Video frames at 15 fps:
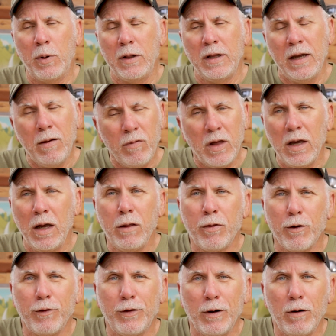believe the
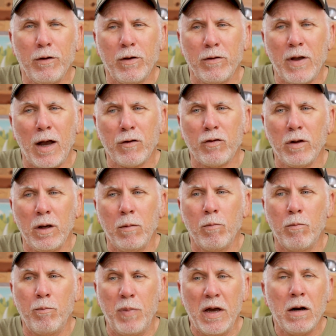Aether series has actually
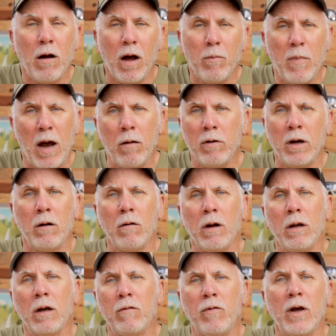been on
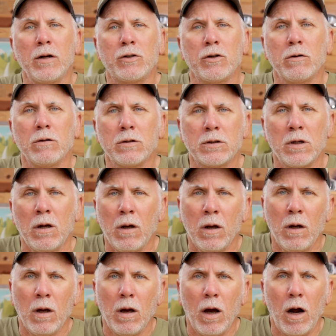mountaineering adventures
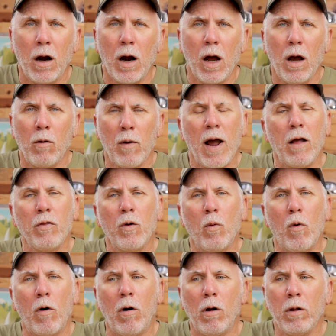around the
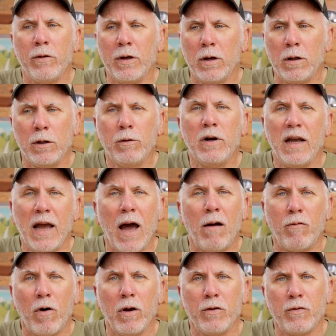world, including
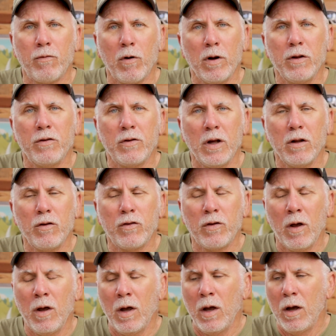Everest, for instance.
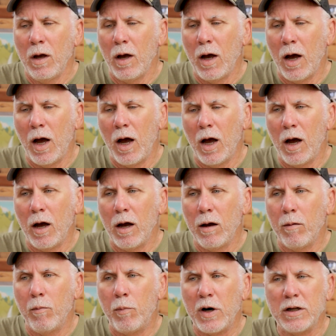
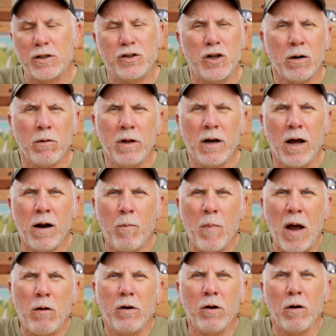But it's generally not a
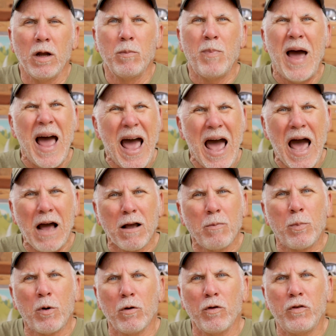mountaineering
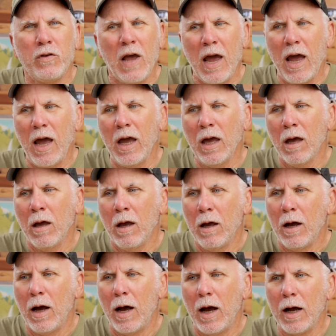pack per se,
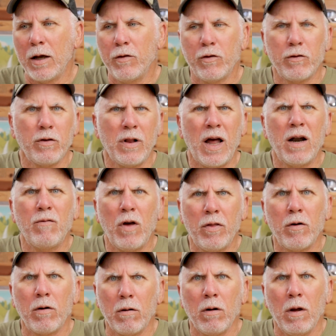because there's a lot of
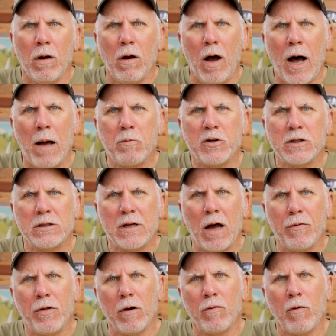other options
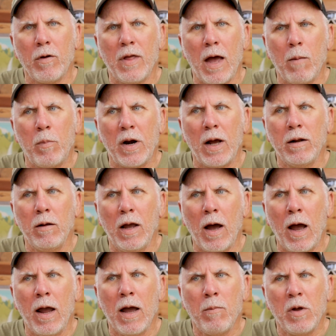out there for that. But
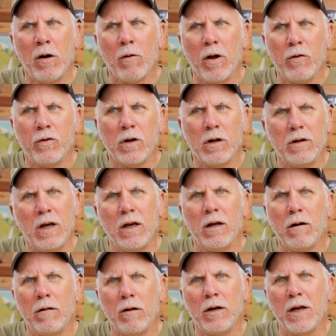I am interested in
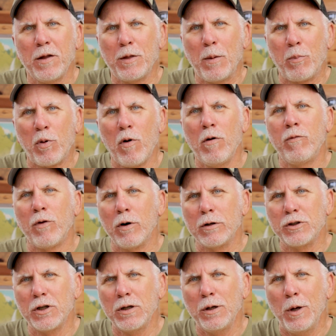taking a look at the Pro
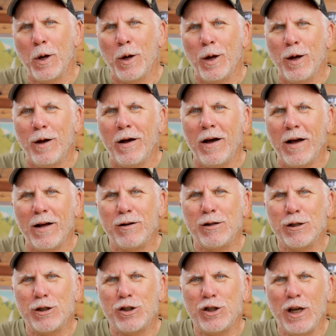version
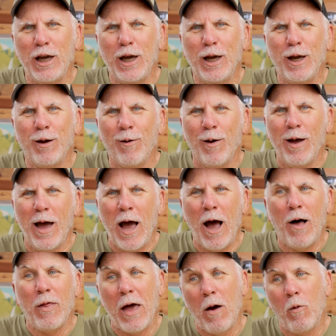to see
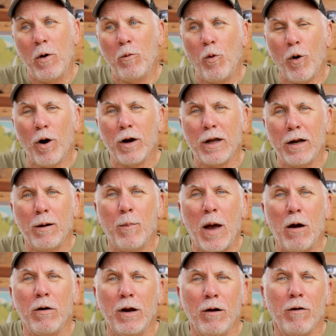how that would work in a
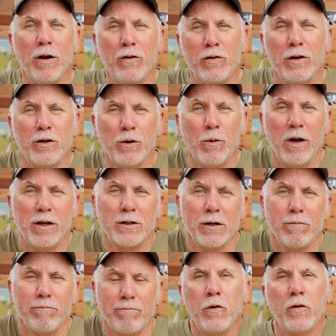mountaineering situation.
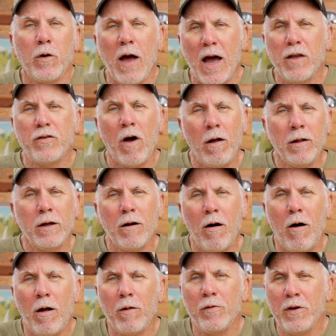So guys, all in
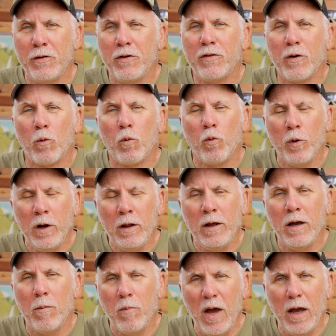all, this is a
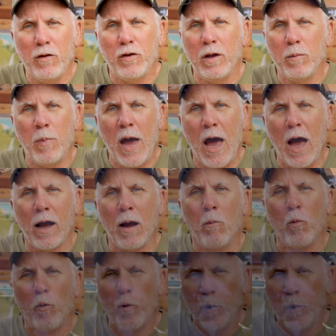really amazing pack. I'm